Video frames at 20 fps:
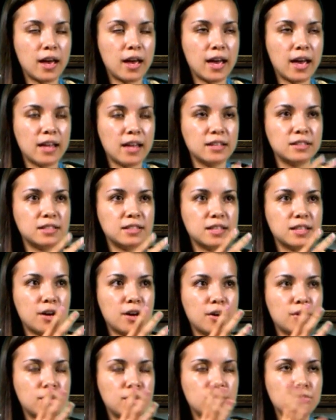And
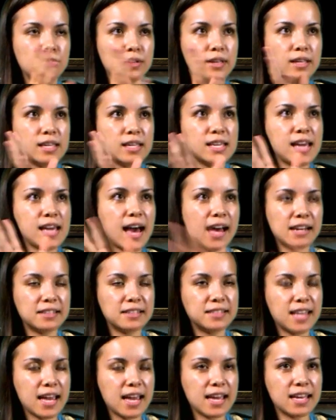so he had a
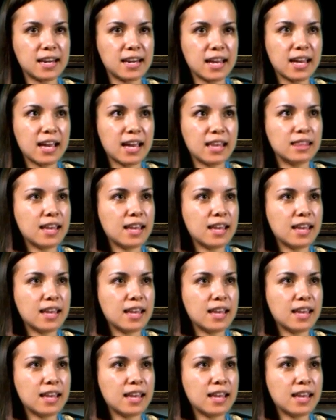say in it,